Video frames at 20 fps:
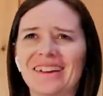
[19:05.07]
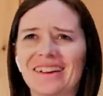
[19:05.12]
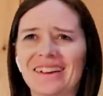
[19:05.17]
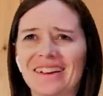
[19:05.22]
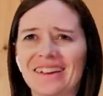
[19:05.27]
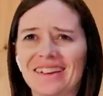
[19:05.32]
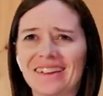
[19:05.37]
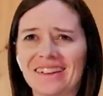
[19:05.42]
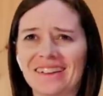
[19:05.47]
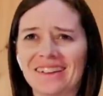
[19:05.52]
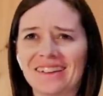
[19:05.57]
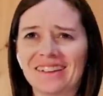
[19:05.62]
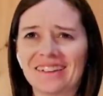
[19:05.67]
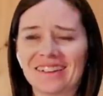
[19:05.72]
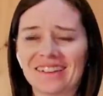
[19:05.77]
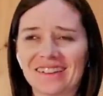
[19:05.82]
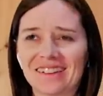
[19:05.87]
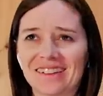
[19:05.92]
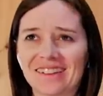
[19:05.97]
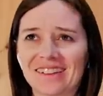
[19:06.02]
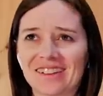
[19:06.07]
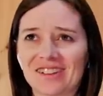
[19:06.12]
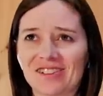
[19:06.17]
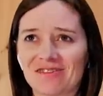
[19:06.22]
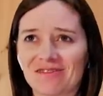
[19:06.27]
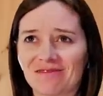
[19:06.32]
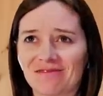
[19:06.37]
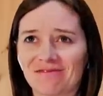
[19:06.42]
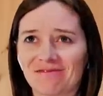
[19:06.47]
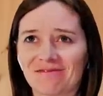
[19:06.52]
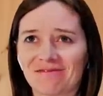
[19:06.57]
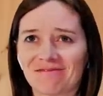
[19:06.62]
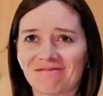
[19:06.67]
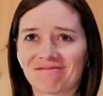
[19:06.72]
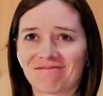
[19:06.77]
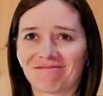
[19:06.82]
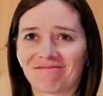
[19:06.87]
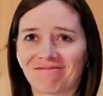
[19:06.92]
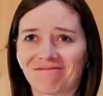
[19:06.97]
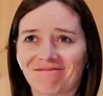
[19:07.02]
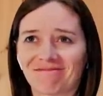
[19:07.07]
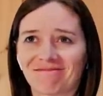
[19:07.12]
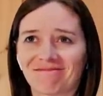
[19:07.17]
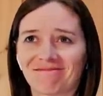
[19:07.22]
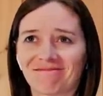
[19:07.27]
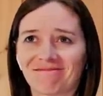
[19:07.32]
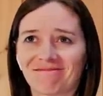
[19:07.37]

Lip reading: (not speaking)